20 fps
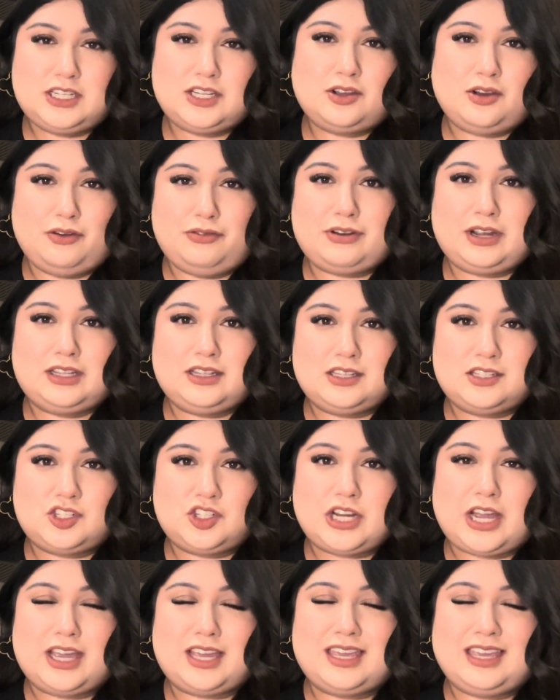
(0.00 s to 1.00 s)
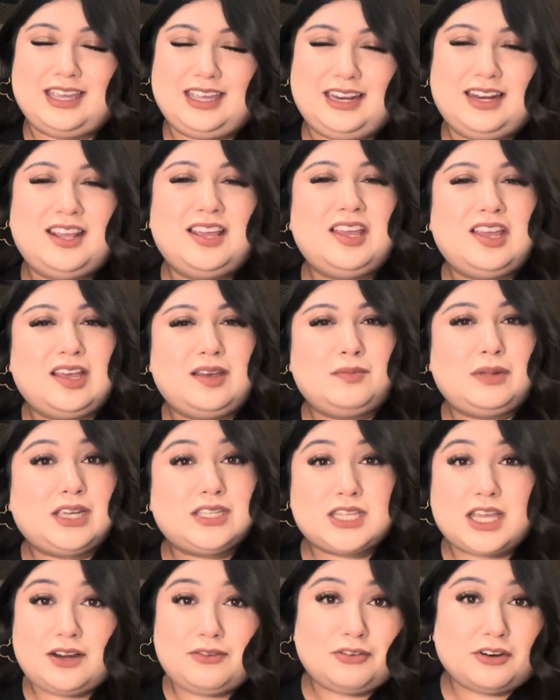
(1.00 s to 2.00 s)
to go find this jacket
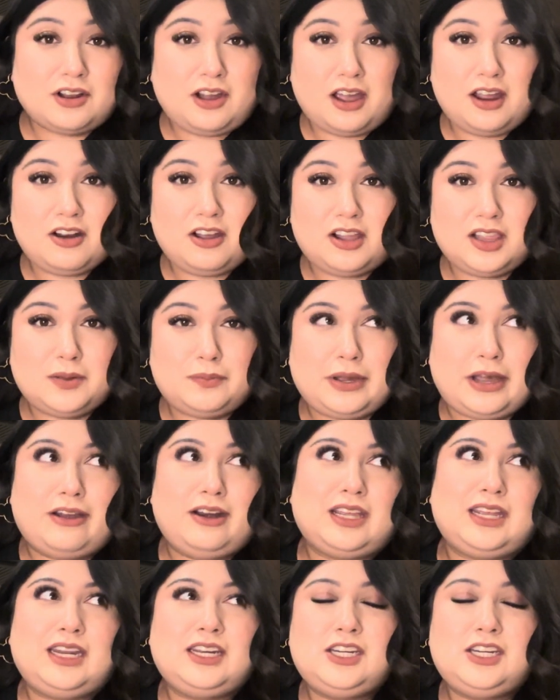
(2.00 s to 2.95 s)
because I'd forgotten all about it.